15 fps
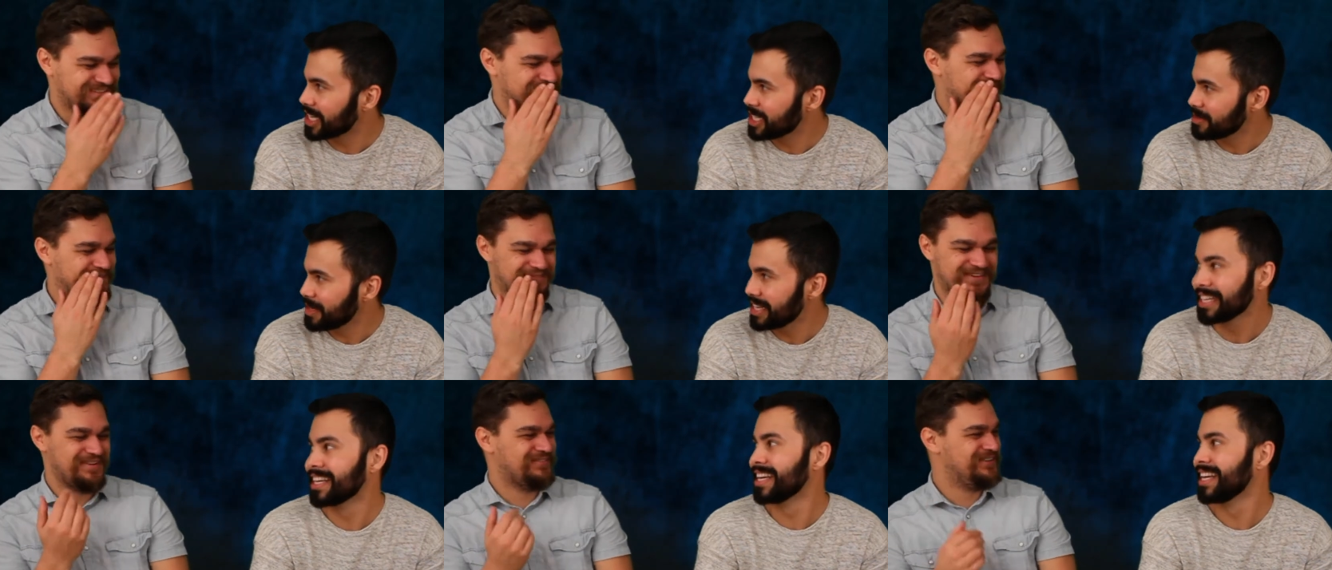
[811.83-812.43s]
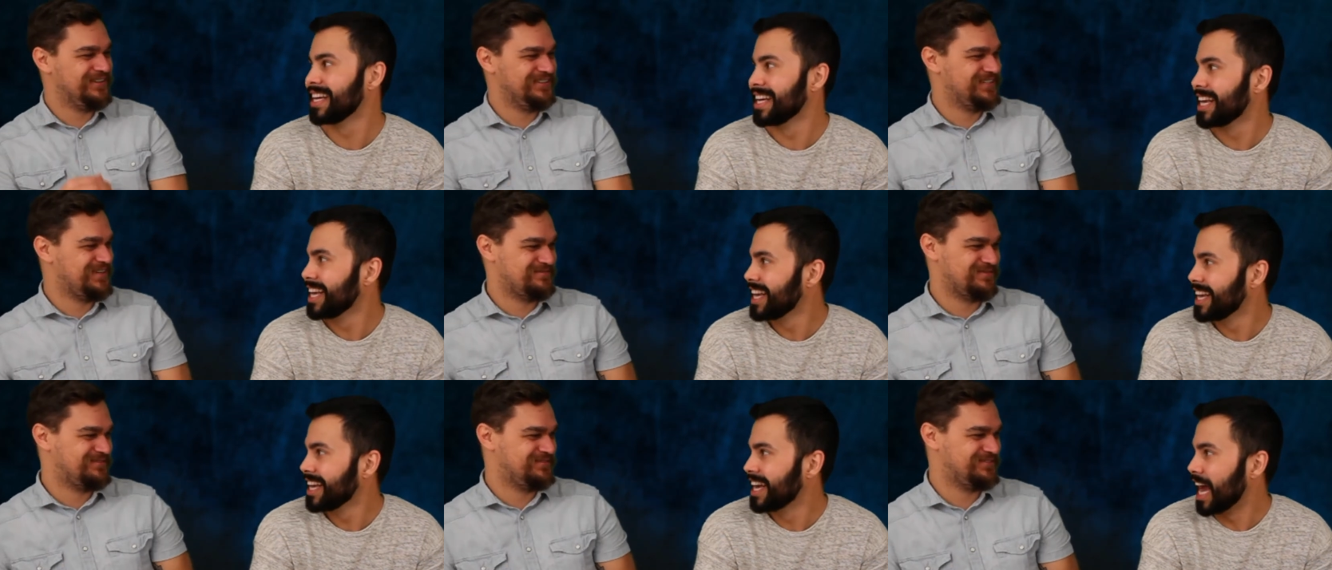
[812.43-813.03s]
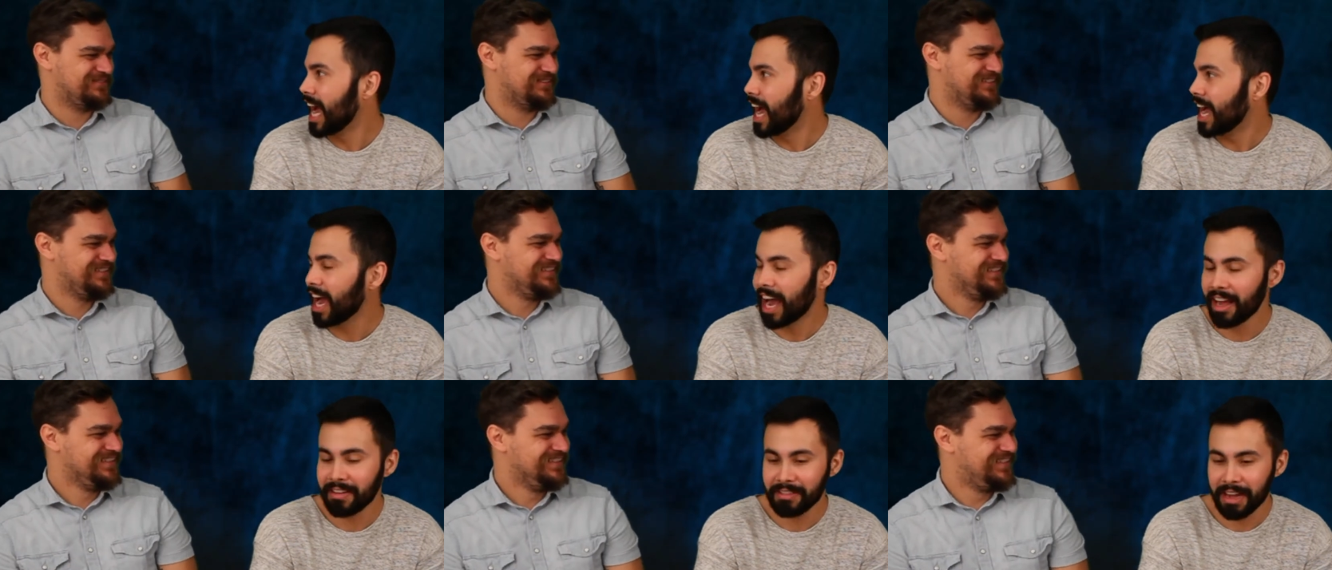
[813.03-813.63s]
Speaker 1: kismet. I've
Speaker 2: never heard that before.
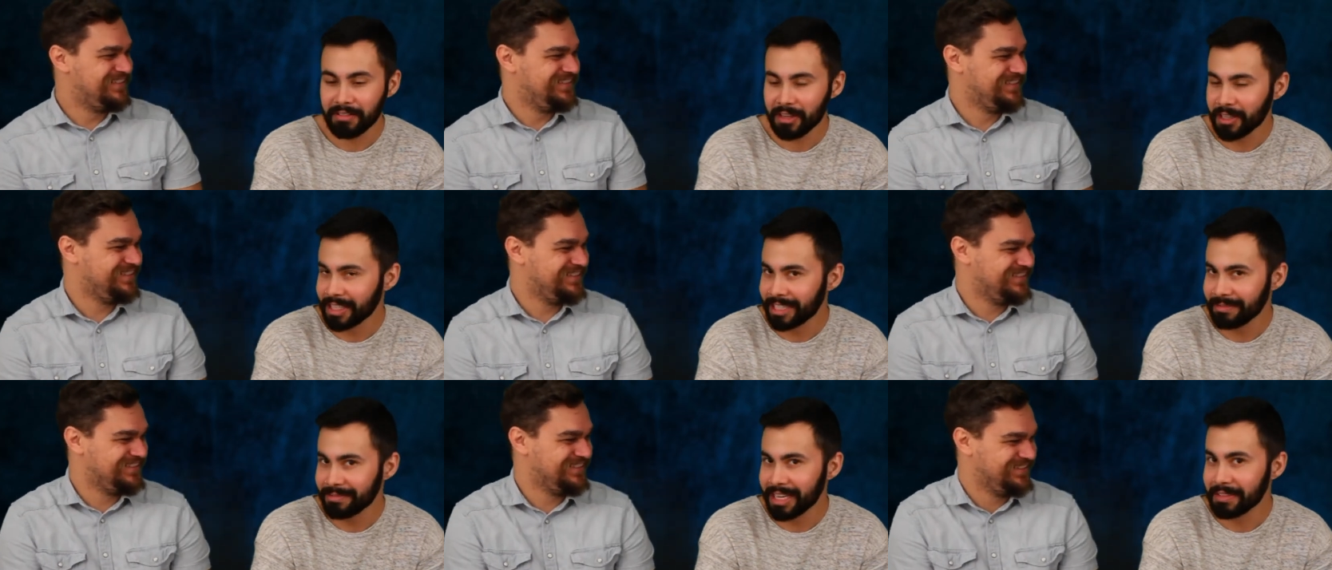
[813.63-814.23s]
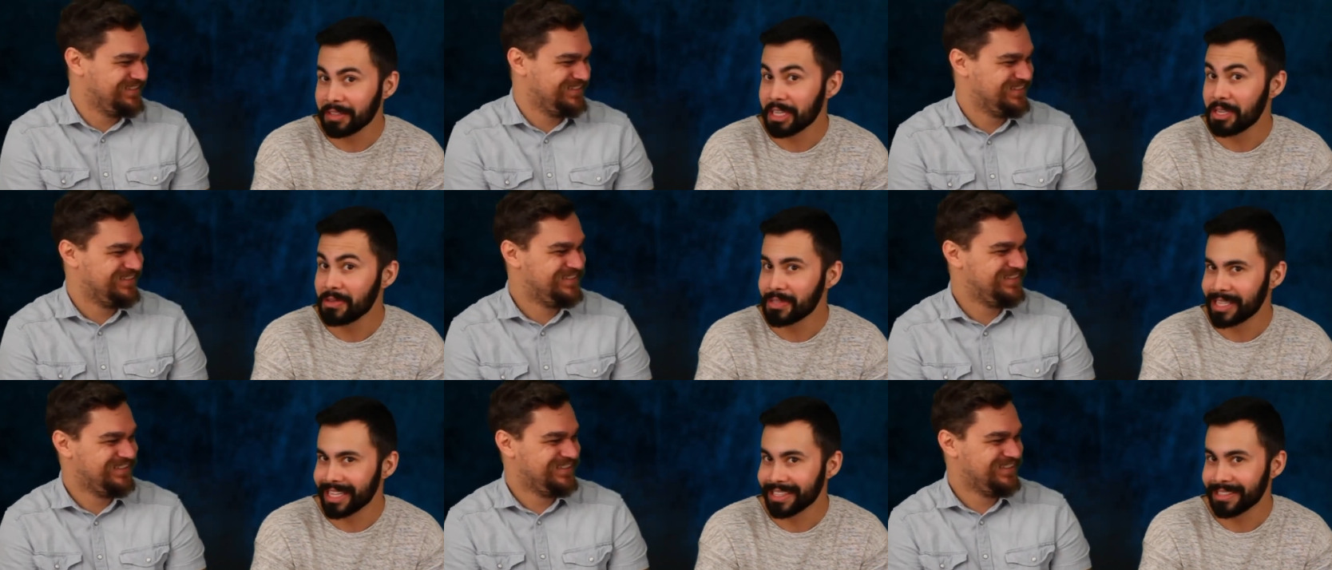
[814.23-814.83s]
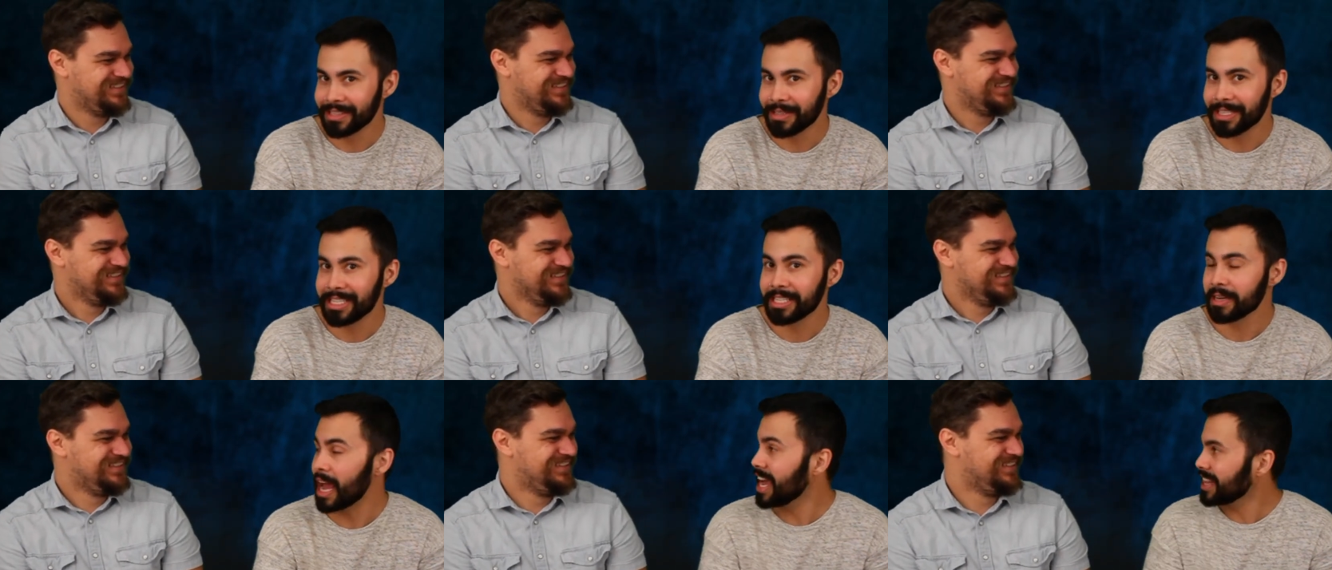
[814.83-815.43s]
Speaker 1: I, have heard it, never used it. So this
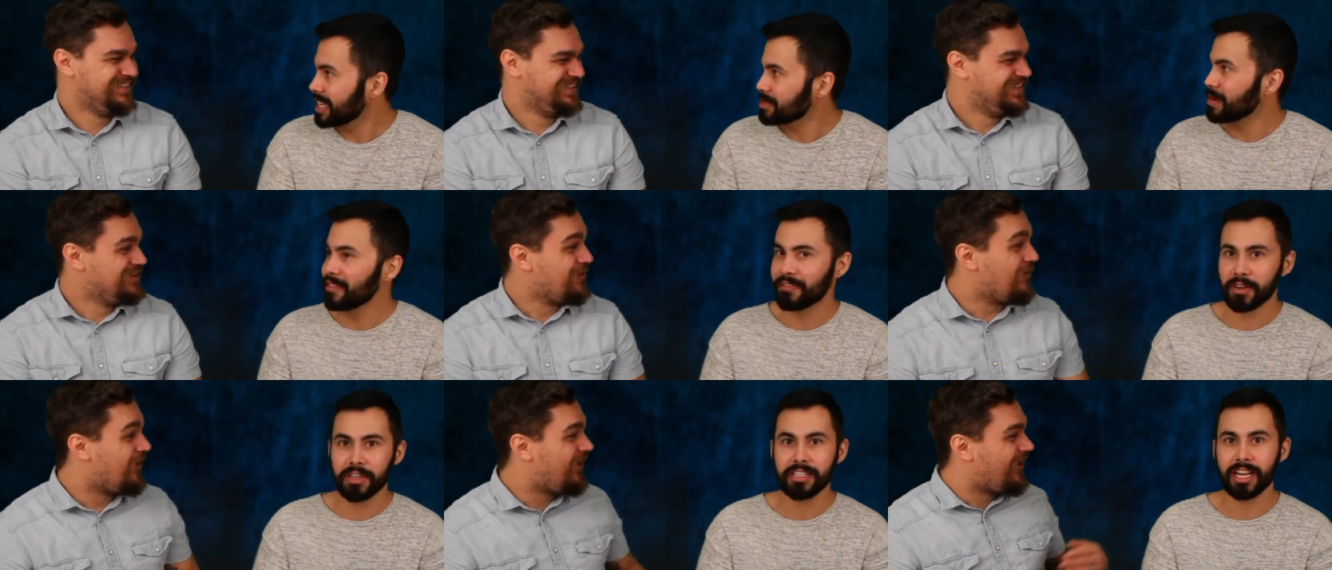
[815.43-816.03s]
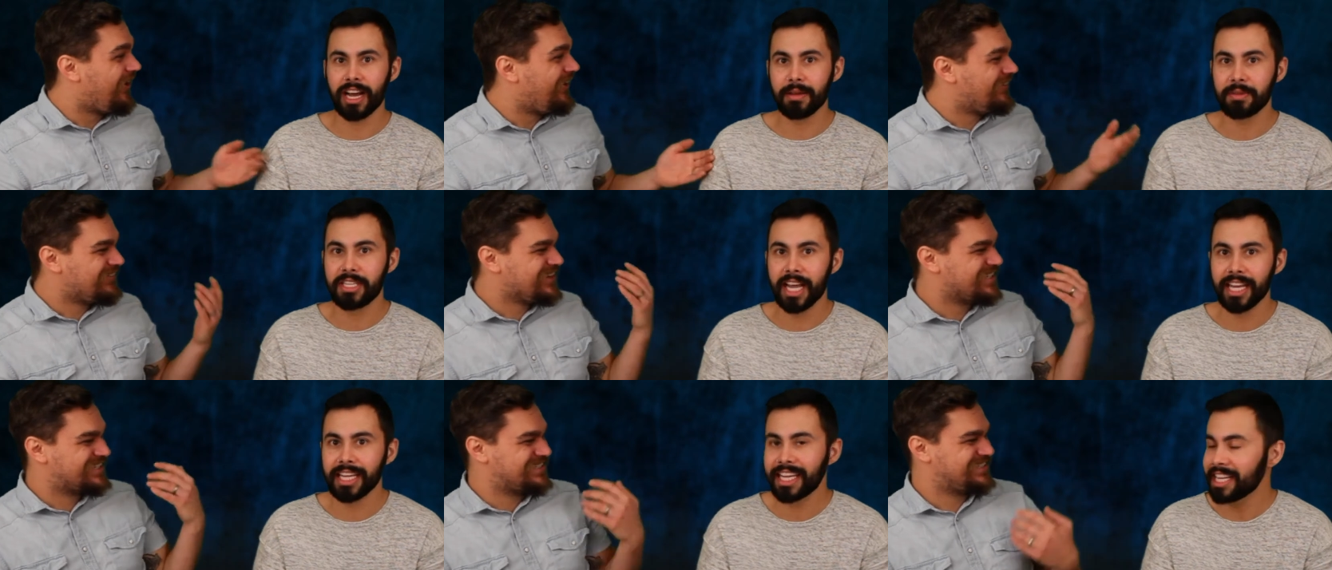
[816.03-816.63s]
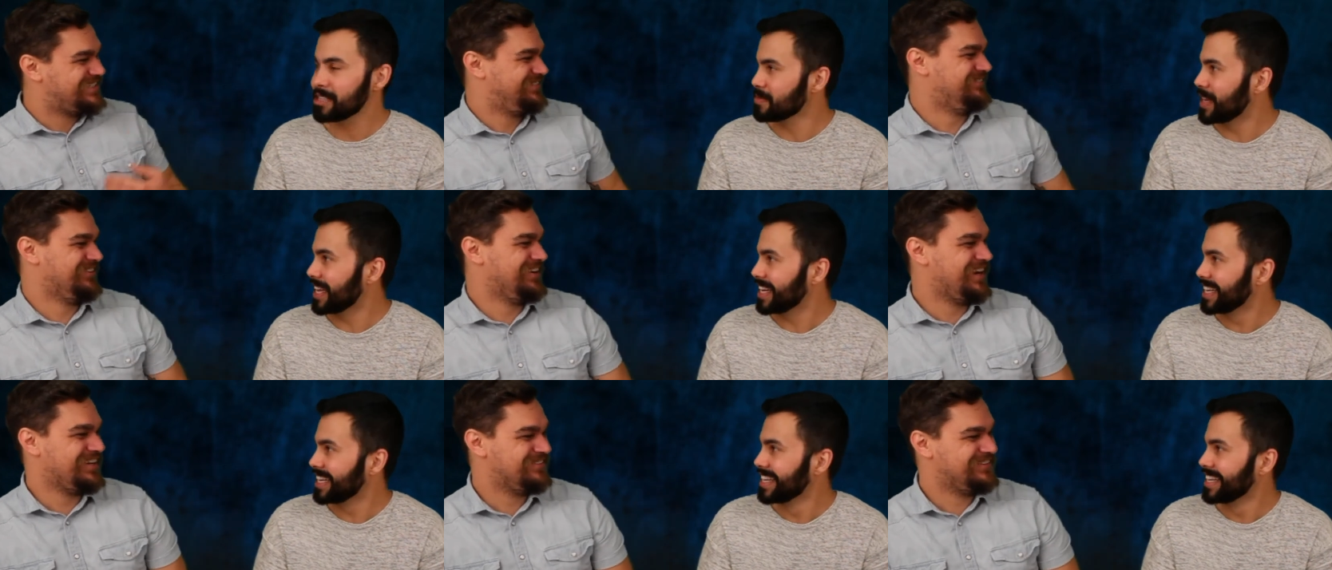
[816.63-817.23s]
is hey, that's my first time what? saying kismet.
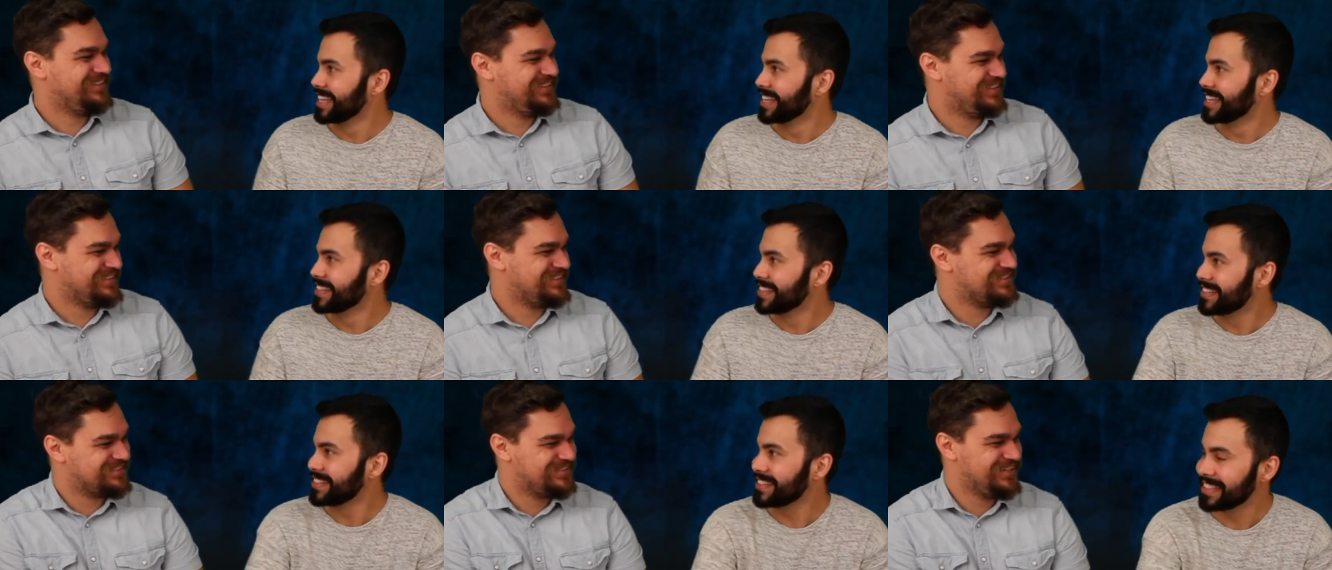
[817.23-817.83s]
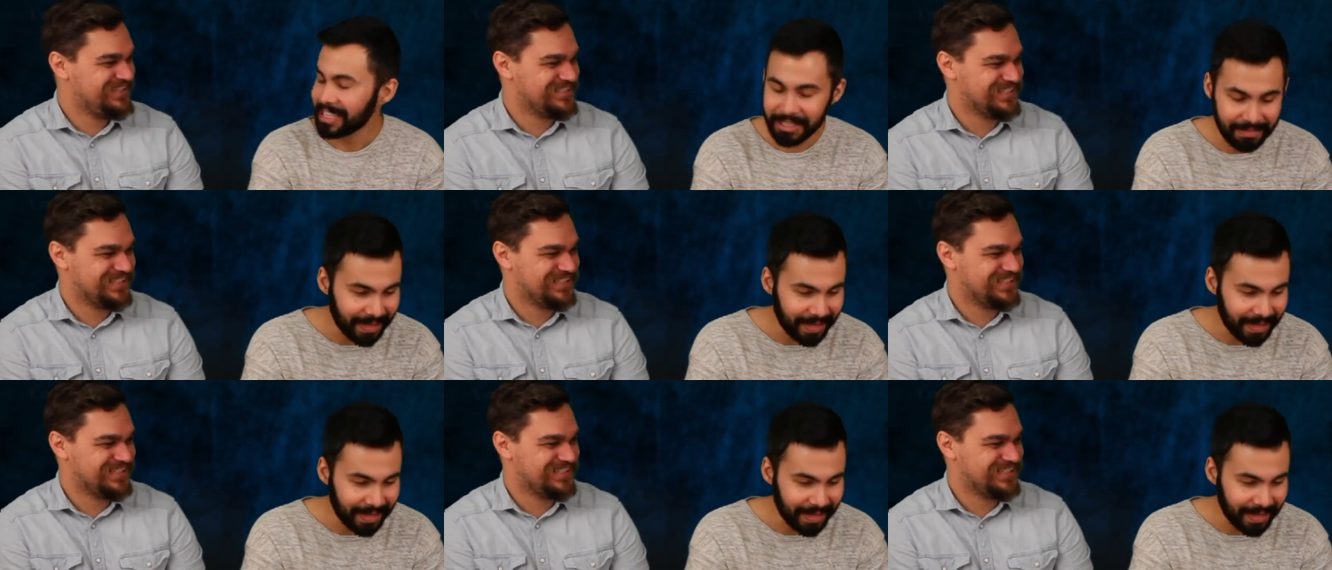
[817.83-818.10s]
We're not even.
Speaker 2: This is crazy. Oh